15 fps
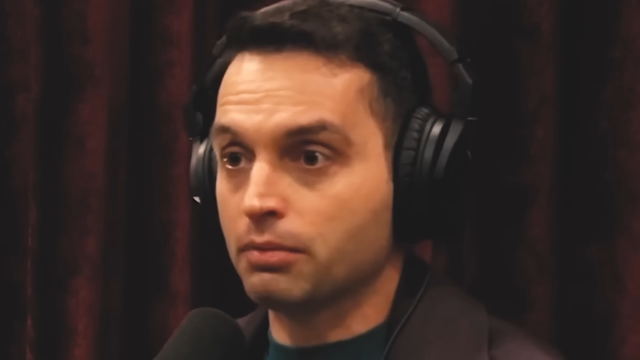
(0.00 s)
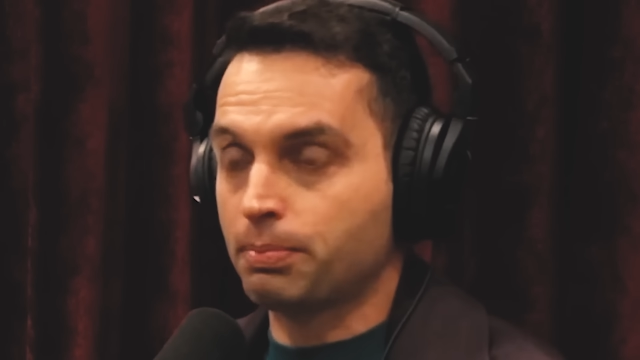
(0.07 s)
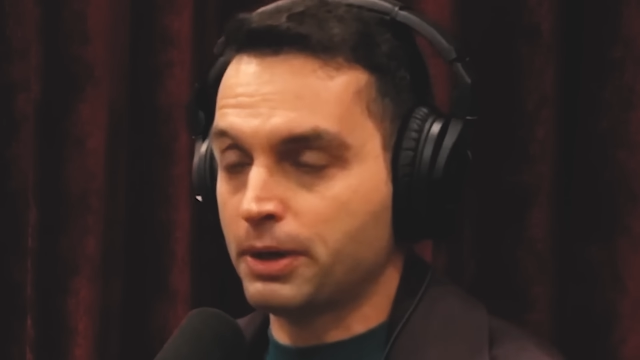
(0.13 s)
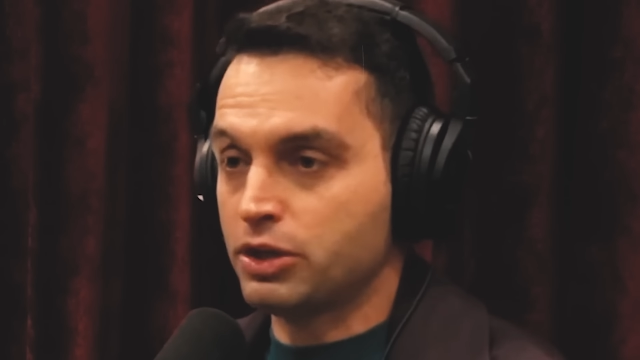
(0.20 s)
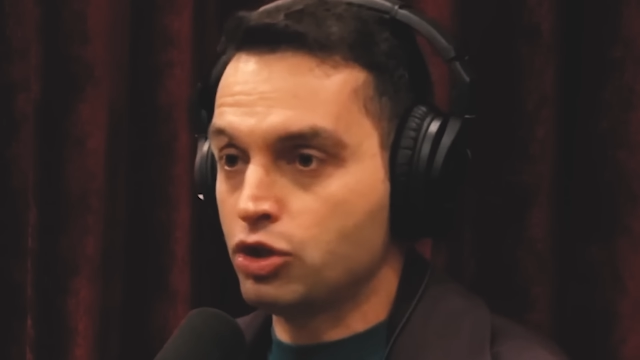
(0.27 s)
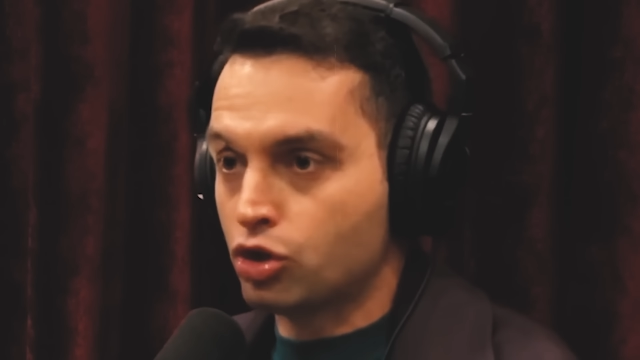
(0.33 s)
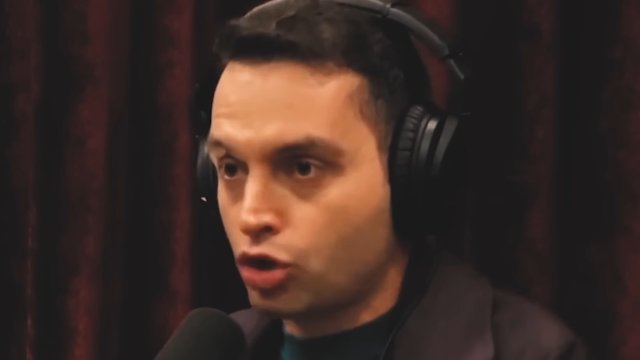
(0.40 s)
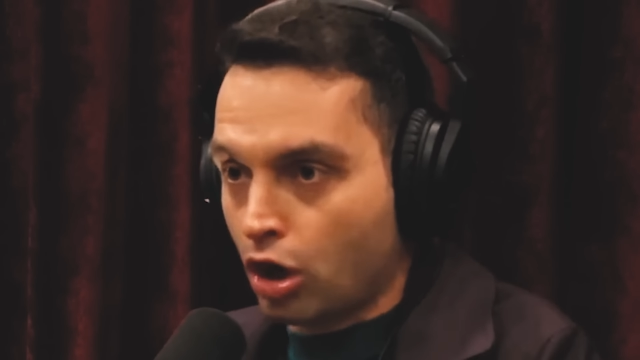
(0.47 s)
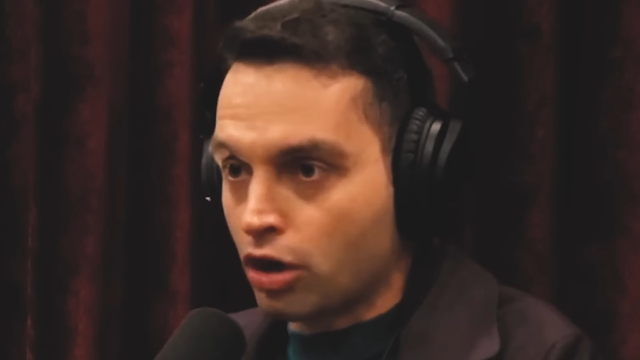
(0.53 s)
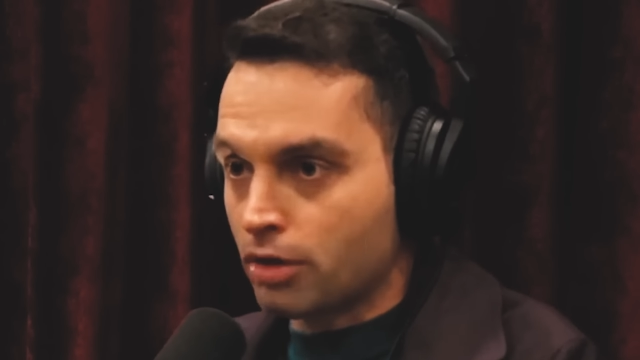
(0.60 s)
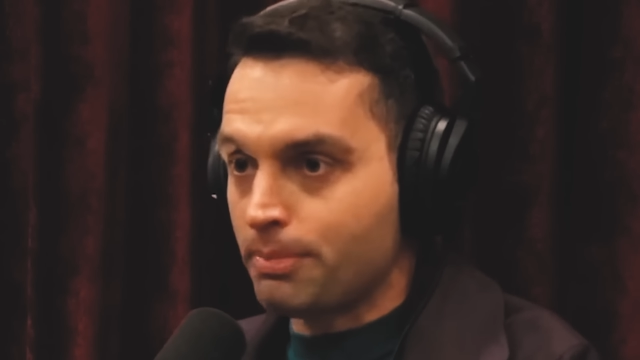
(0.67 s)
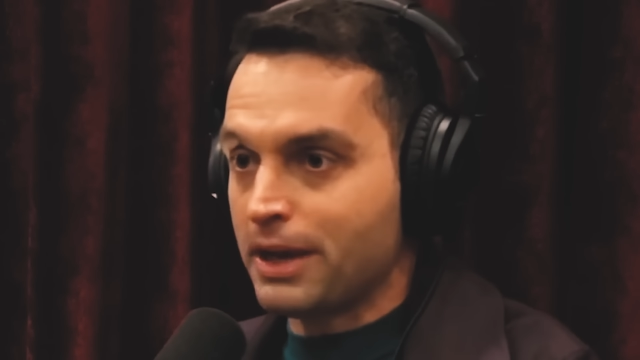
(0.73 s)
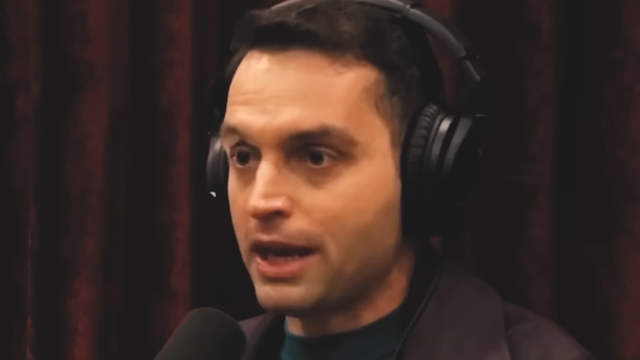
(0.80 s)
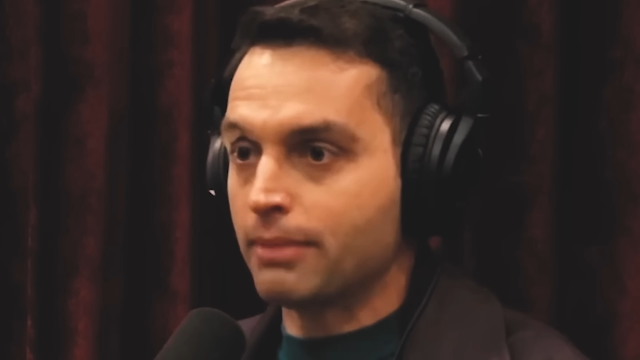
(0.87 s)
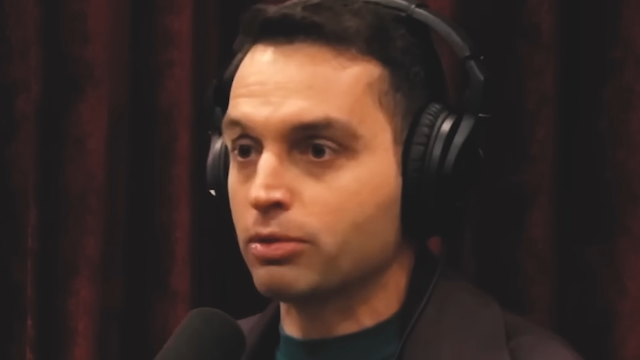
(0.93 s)
but you got
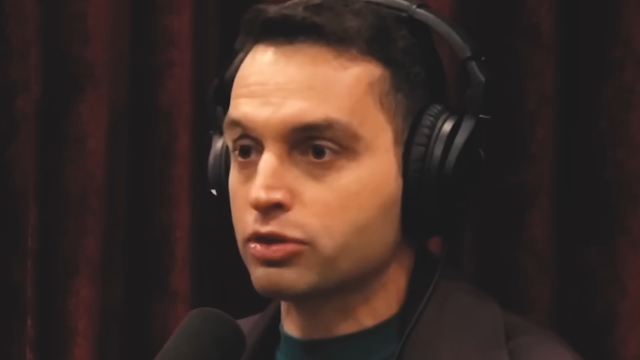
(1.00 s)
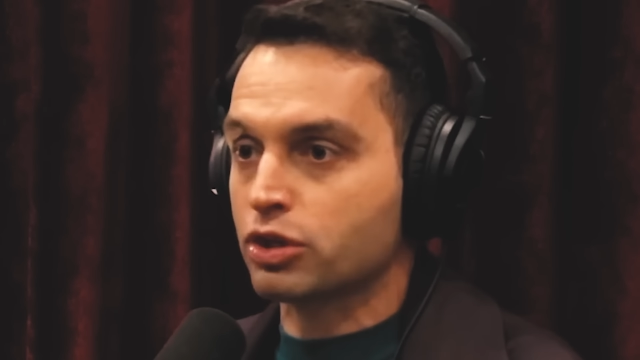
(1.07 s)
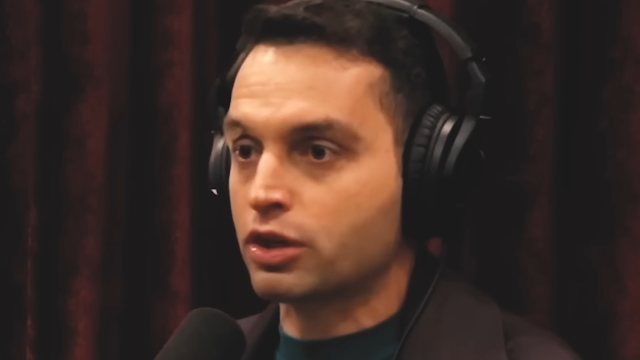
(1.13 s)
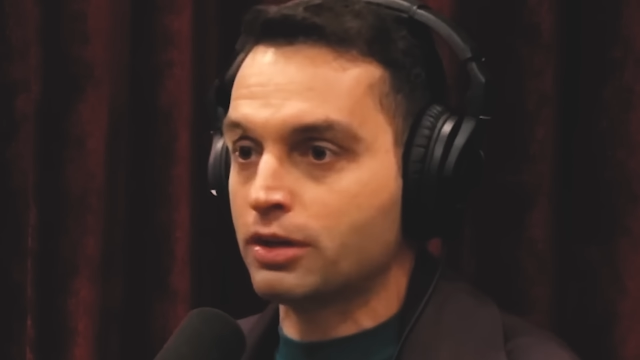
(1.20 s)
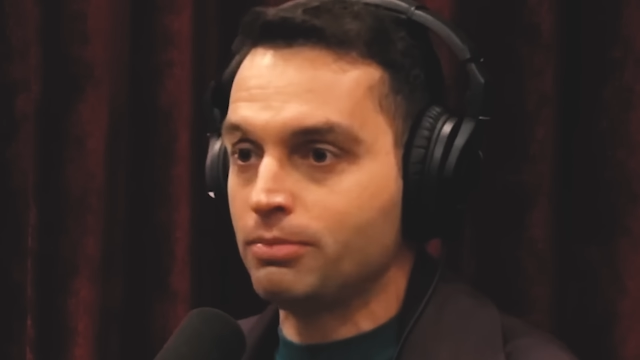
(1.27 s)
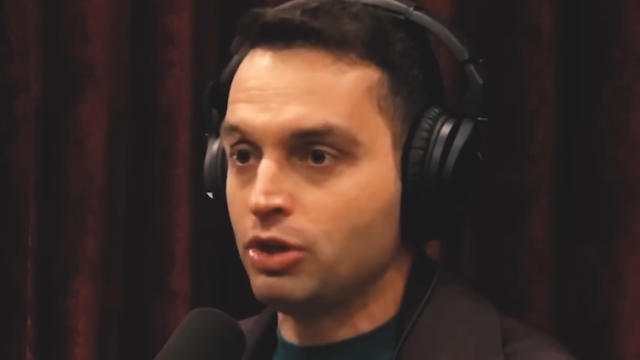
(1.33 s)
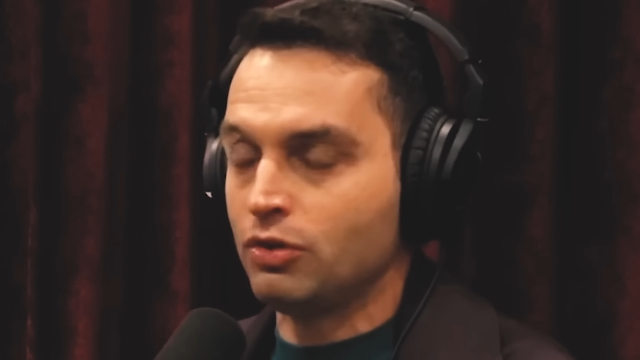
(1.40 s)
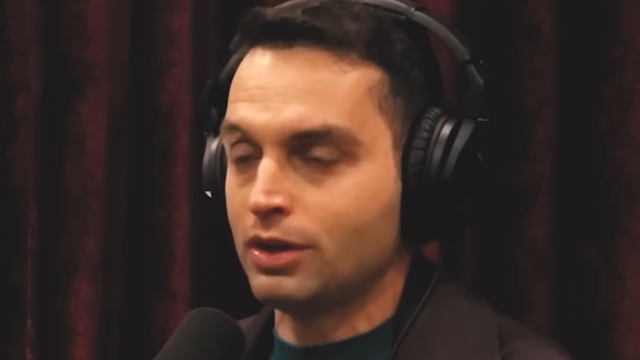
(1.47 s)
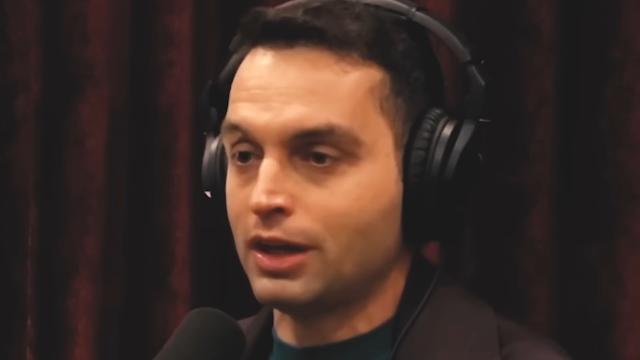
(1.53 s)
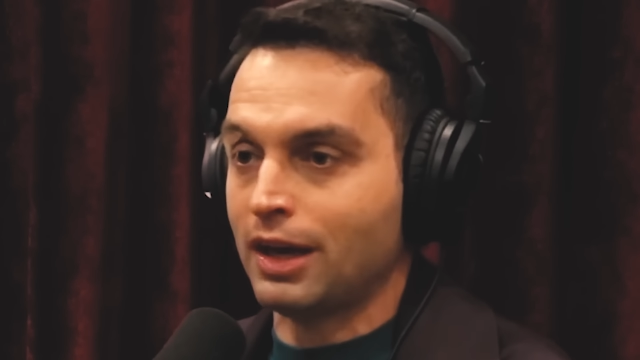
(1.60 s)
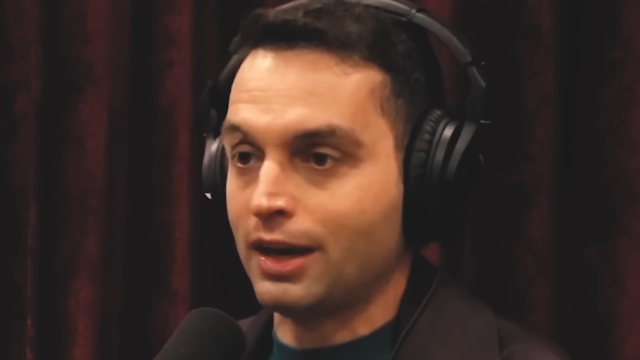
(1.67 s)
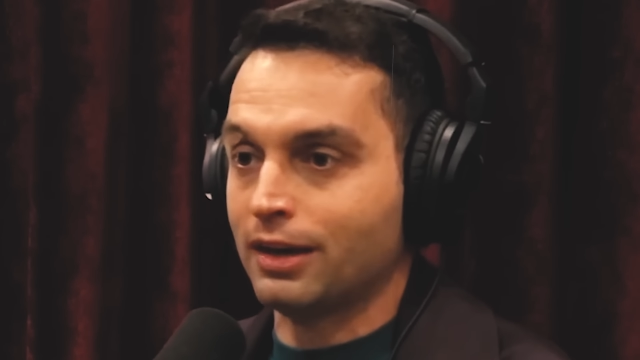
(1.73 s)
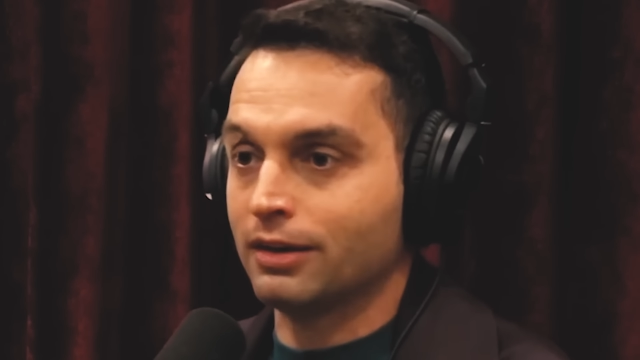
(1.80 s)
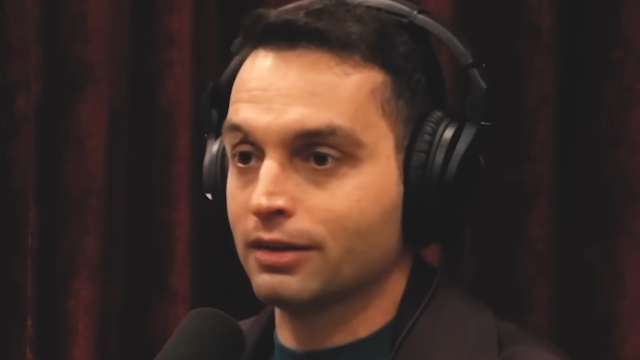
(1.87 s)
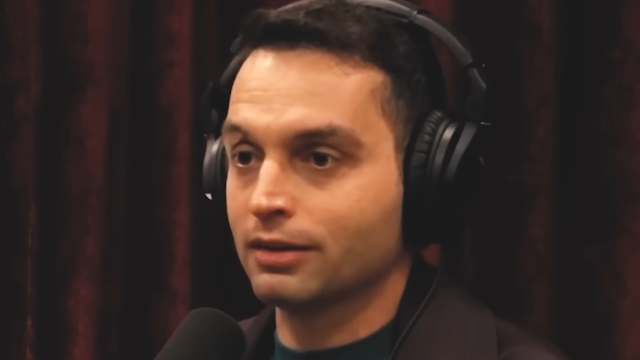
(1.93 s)
to be able to communicate.